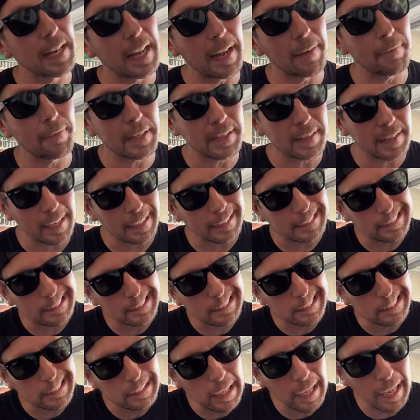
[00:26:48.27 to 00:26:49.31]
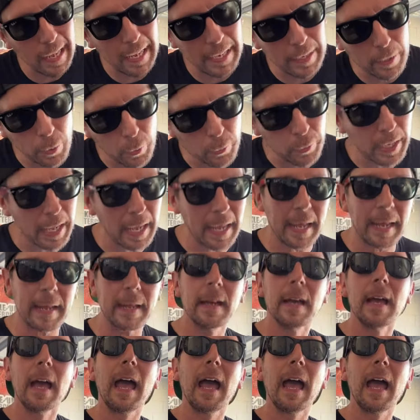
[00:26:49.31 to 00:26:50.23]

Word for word: everything a-okay.